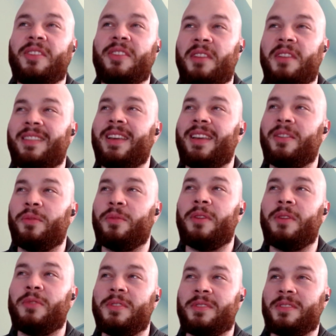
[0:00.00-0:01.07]
And, and right. the other
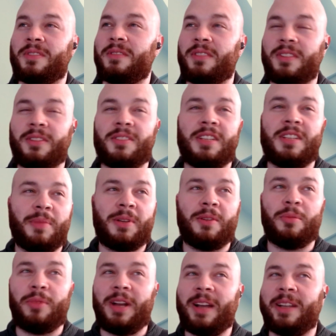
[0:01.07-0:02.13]
one was your
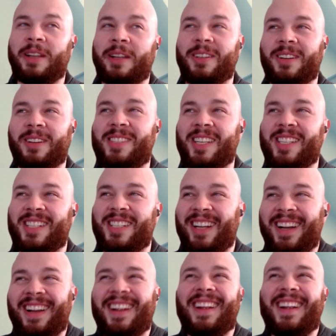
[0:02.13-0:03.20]
typical bratty younger sister.